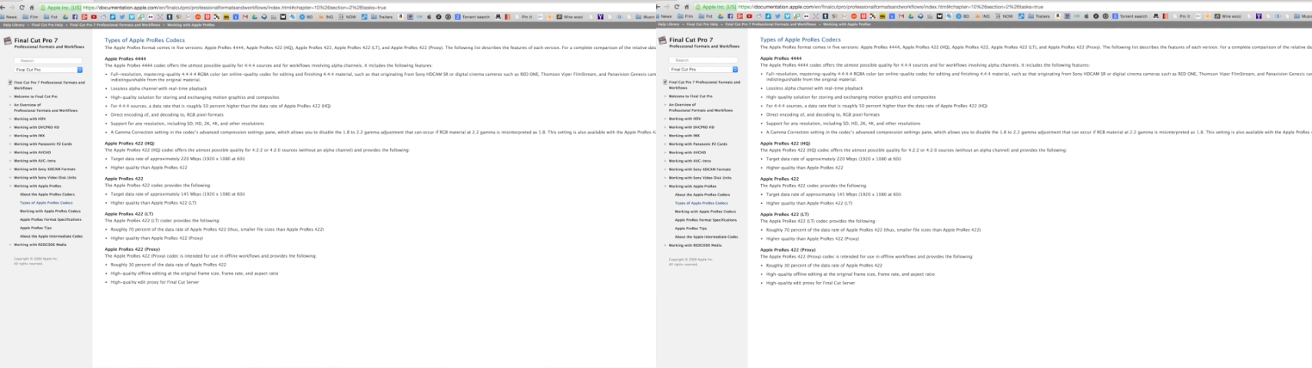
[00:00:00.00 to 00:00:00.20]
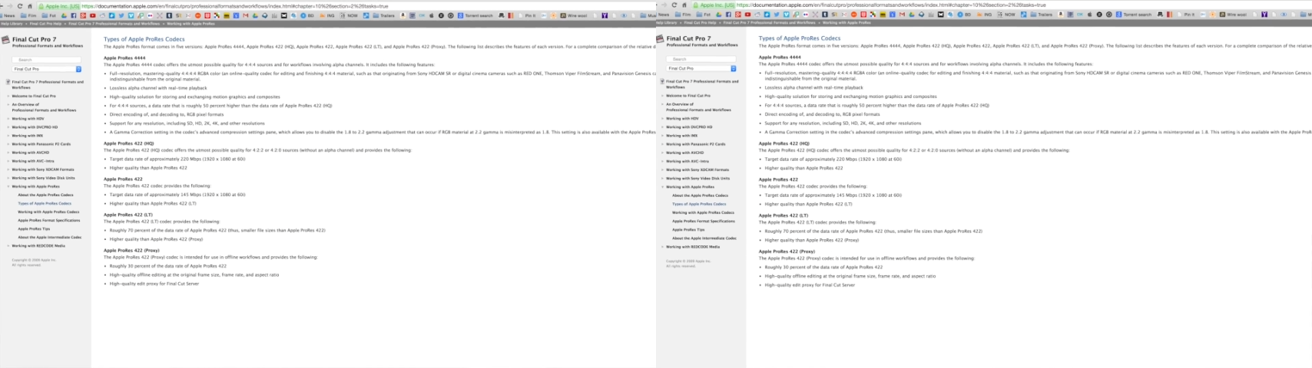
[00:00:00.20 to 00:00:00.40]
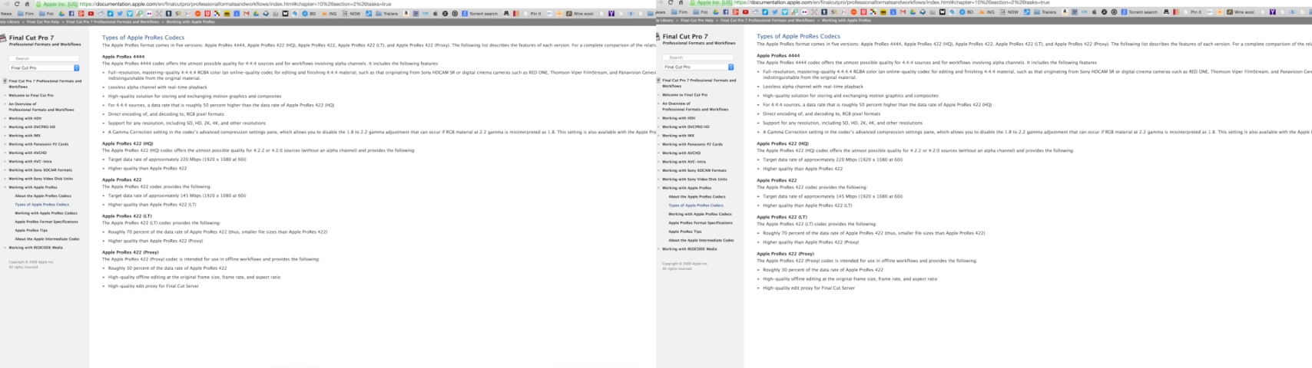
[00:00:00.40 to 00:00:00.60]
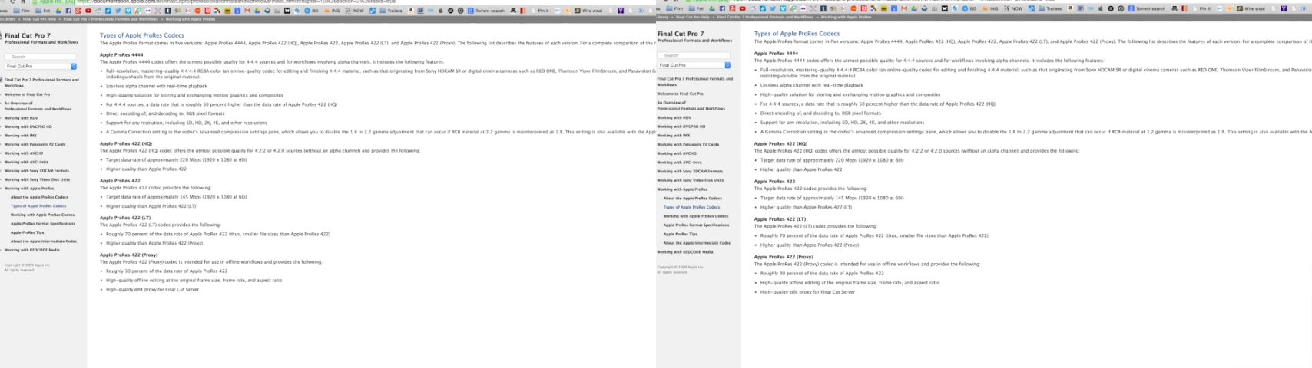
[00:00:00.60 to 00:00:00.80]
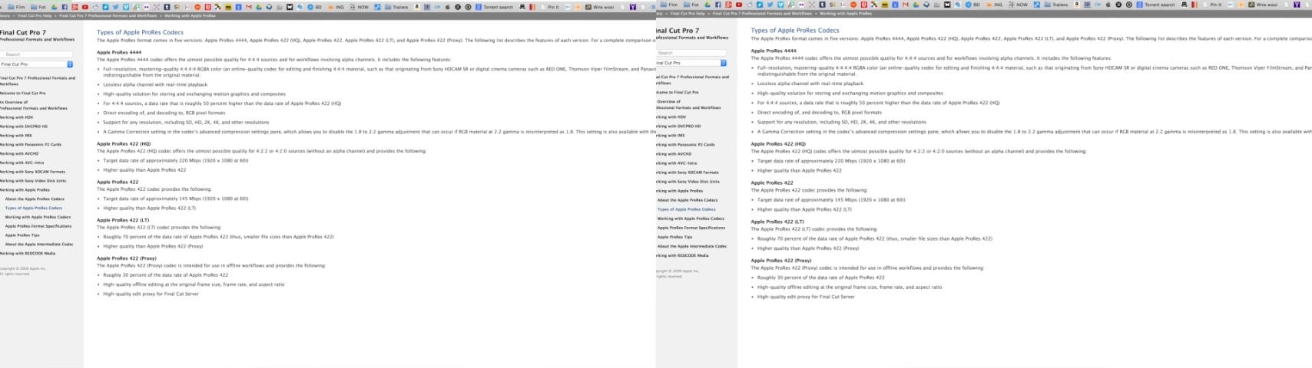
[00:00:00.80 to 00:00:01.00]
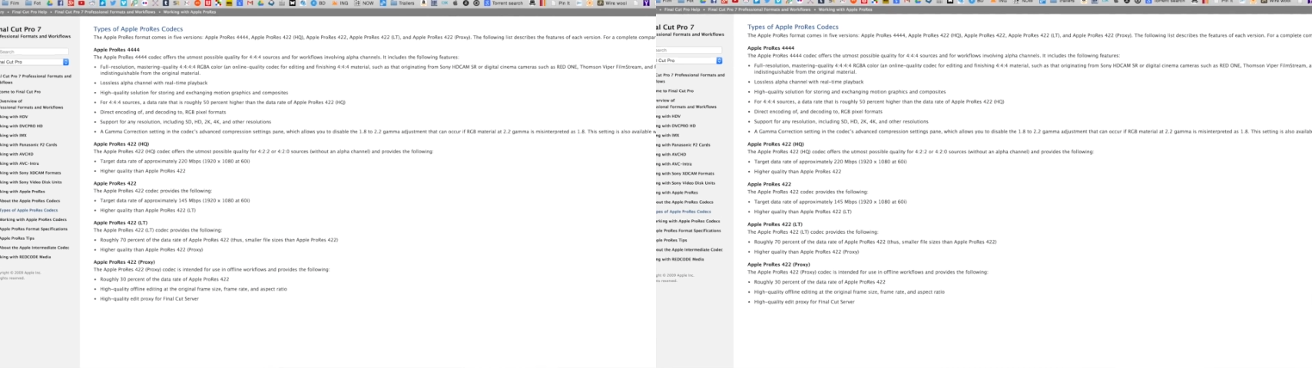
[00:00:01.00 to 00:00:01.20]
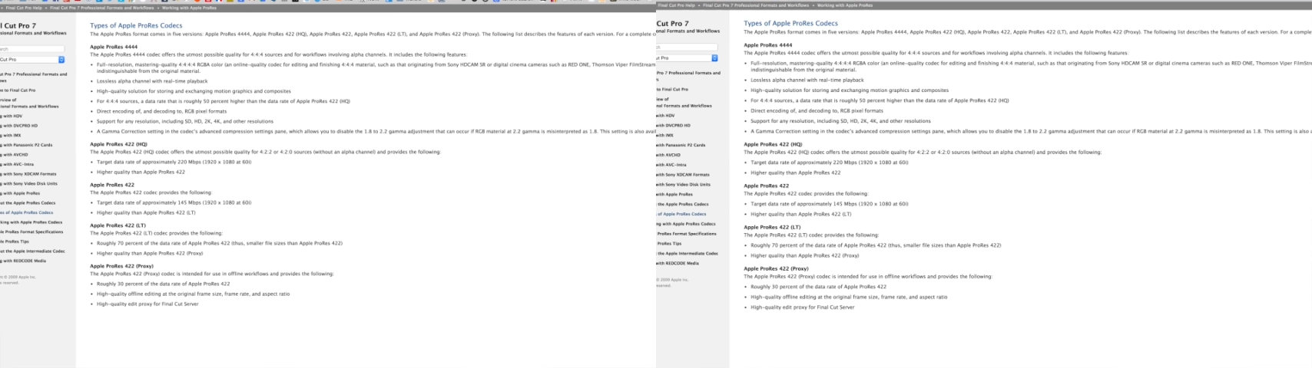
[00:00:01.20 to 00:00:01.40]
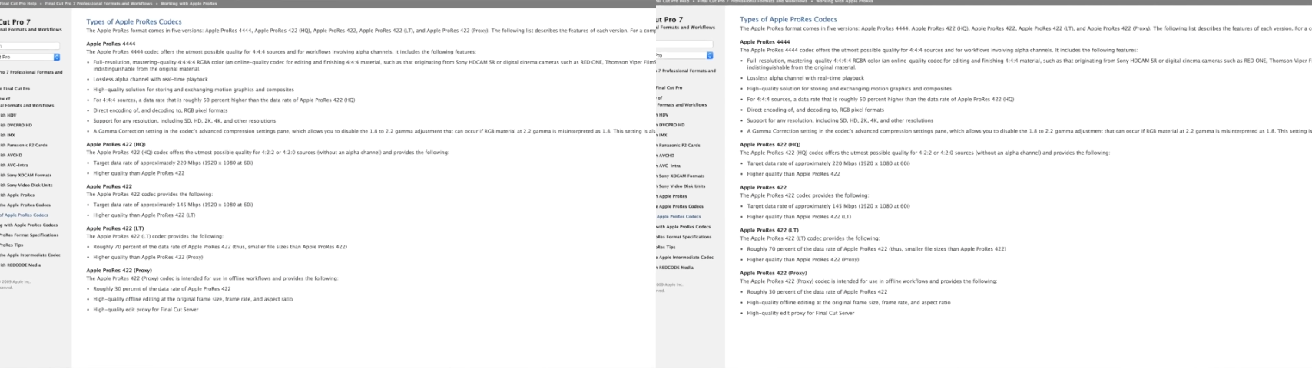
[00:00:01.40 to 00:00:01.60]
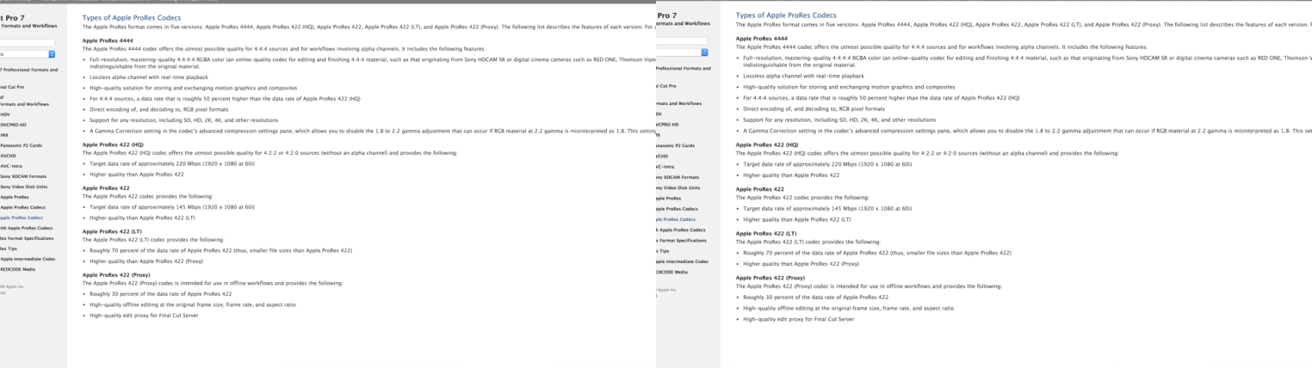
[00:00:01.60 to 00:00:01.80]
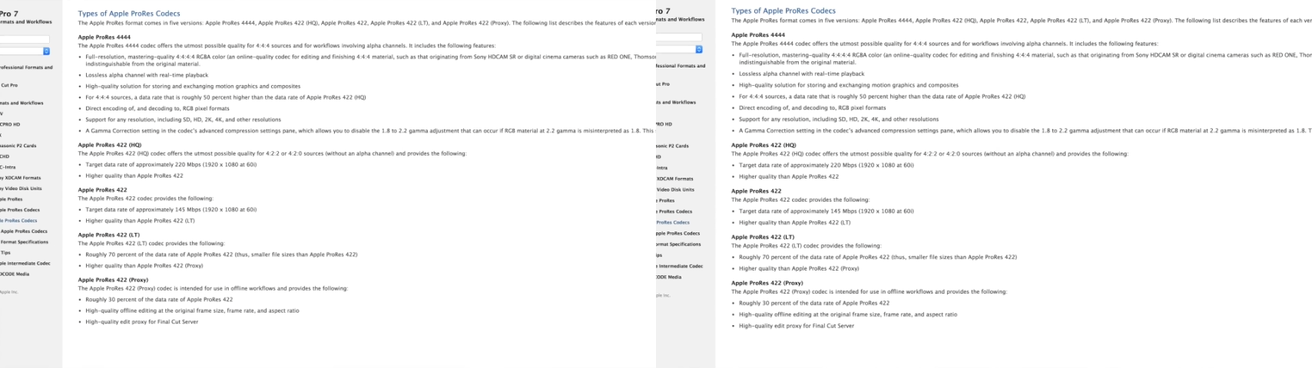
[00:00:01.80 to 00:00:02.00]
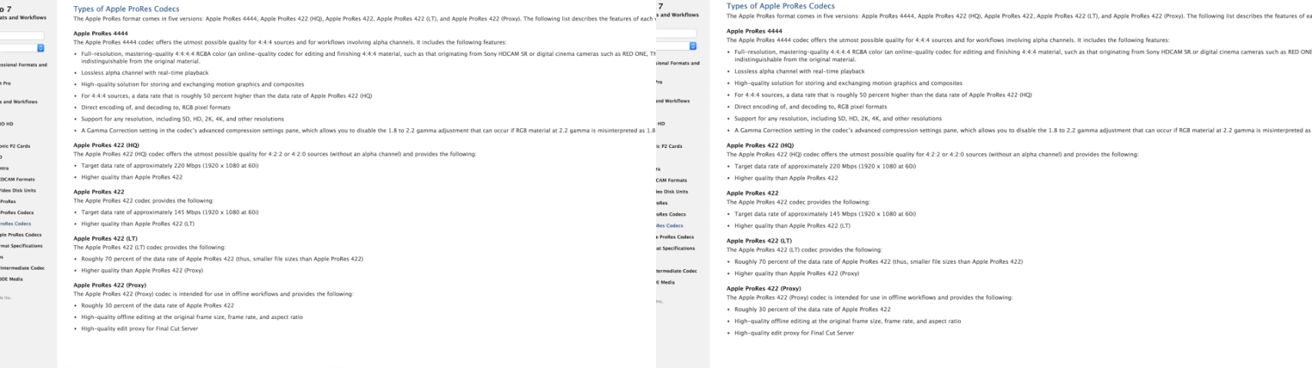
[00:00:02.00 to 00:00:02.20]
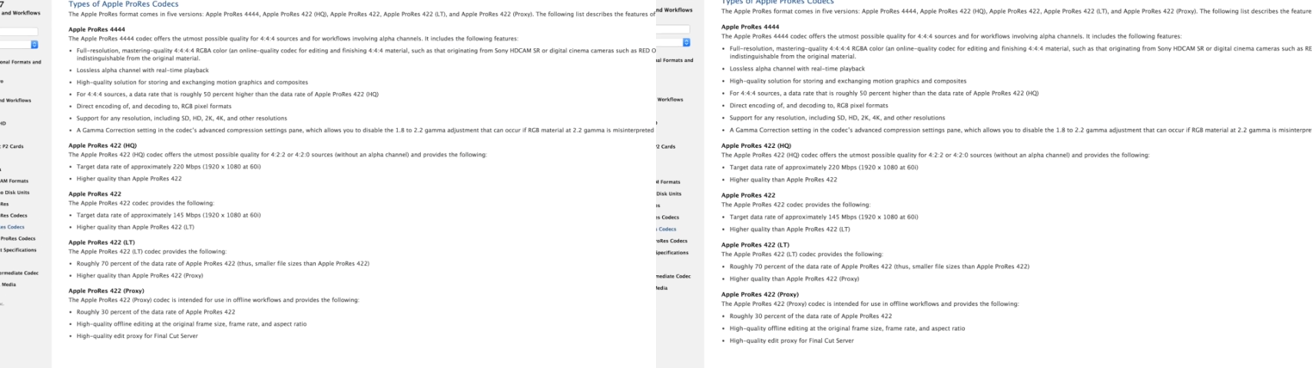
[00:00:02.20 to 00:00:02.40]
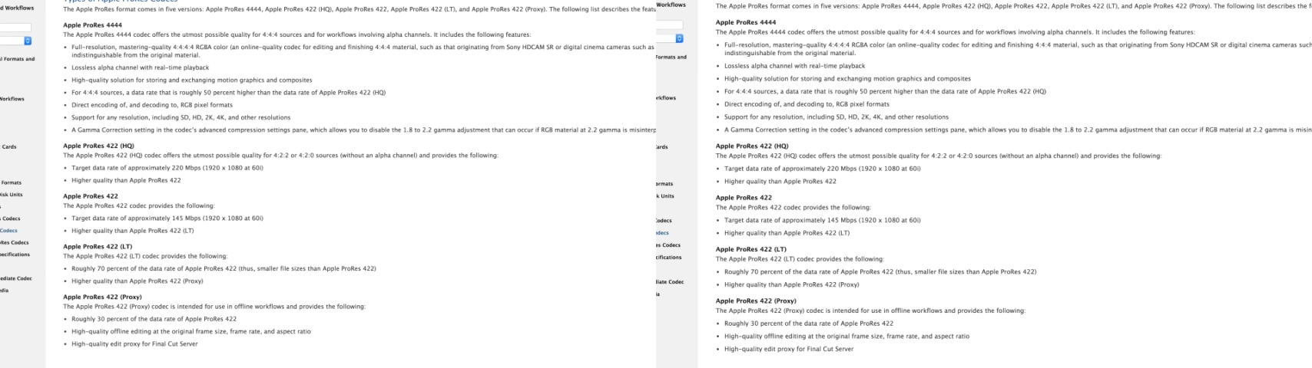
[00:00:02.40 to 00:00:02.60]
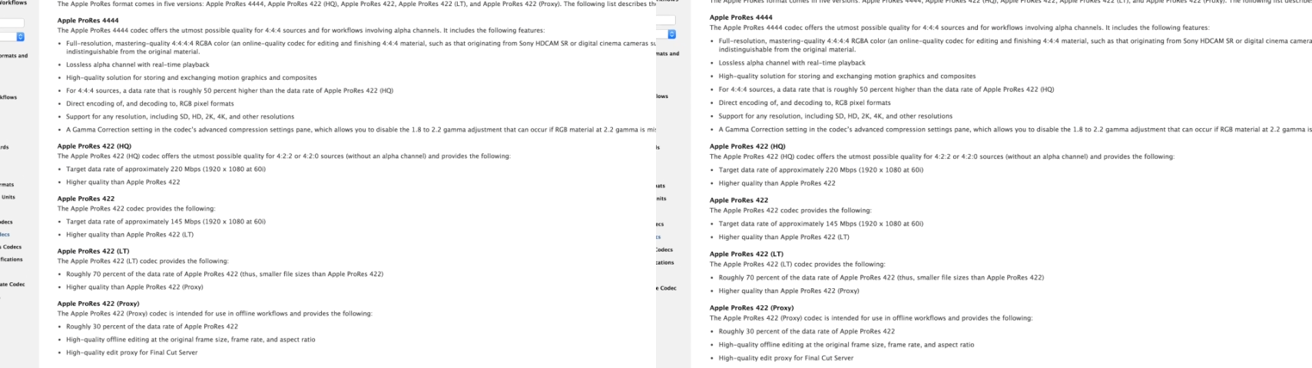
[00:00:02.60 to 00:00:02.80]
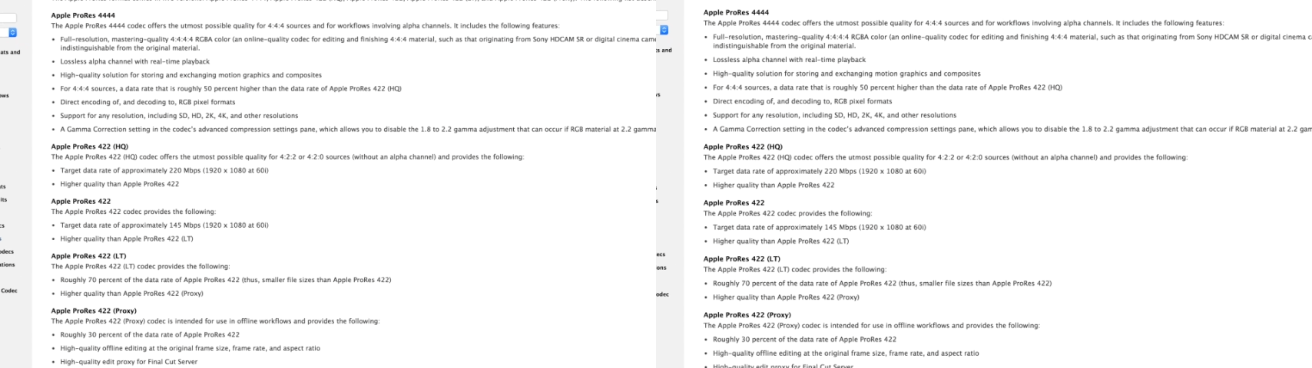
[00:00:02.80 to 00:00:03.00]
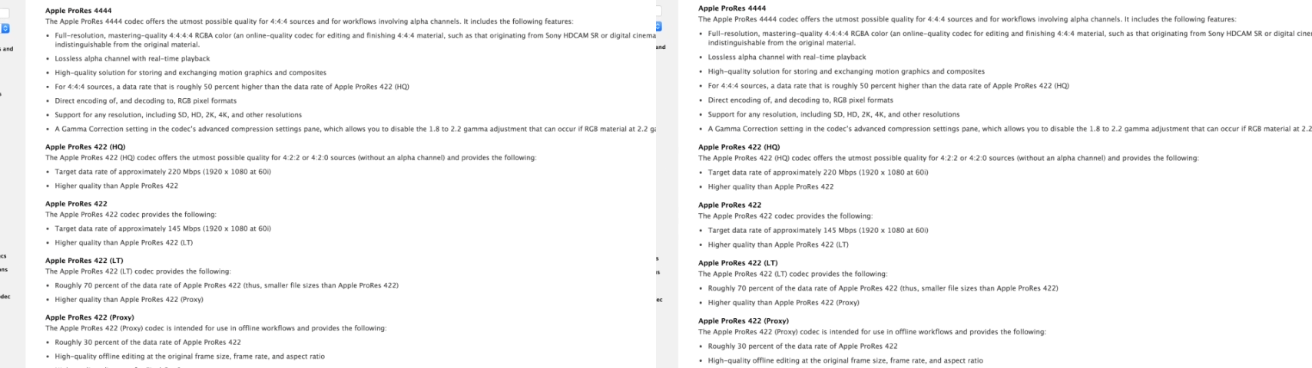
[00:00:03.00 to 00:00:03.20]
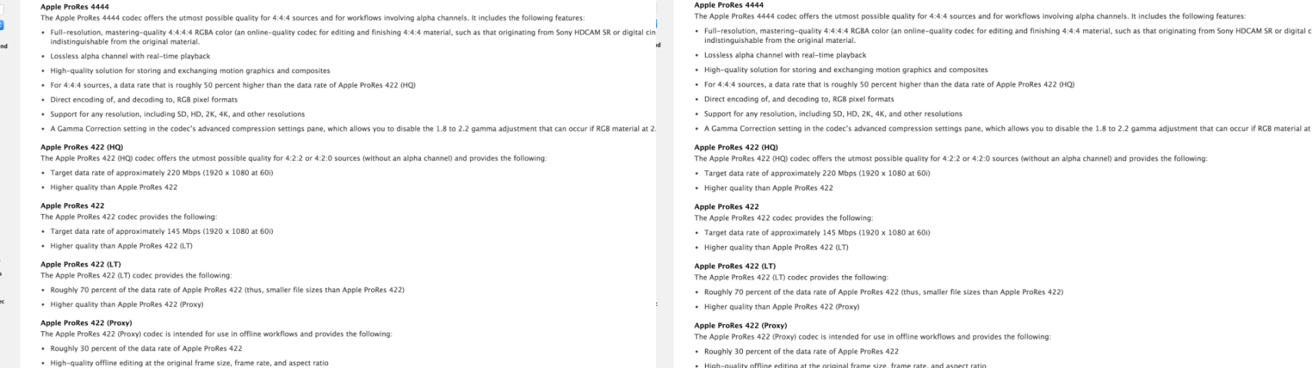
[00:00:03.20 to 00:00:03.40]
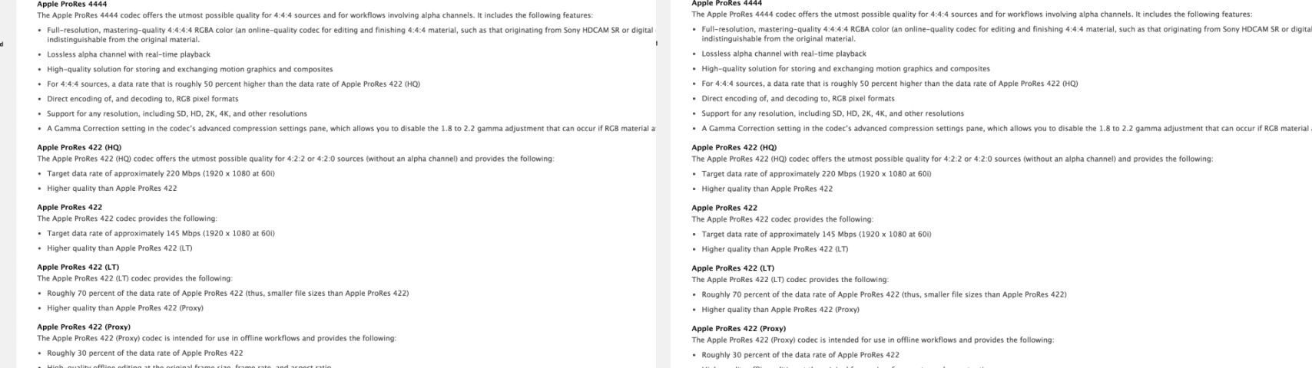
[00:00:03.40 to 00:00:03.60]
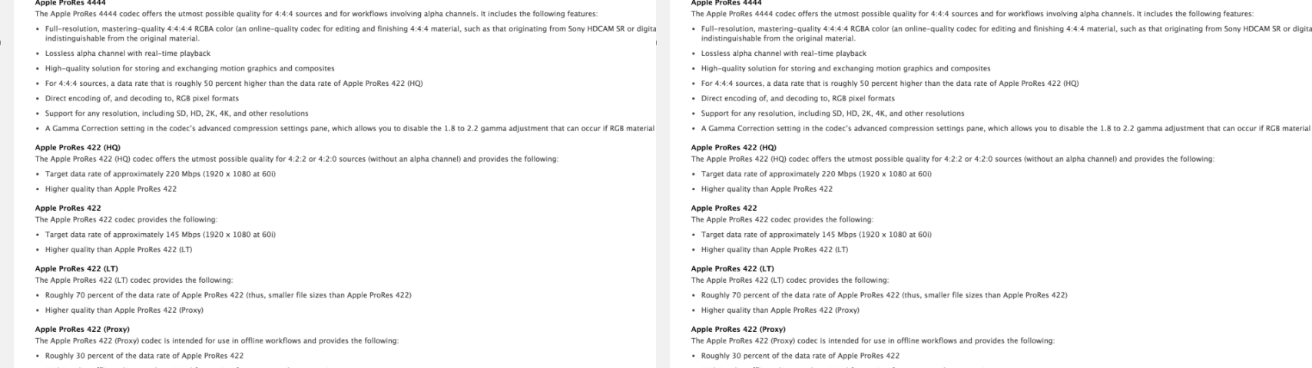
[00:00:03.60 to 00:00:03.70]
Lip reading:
Nobody's mouth can be seen.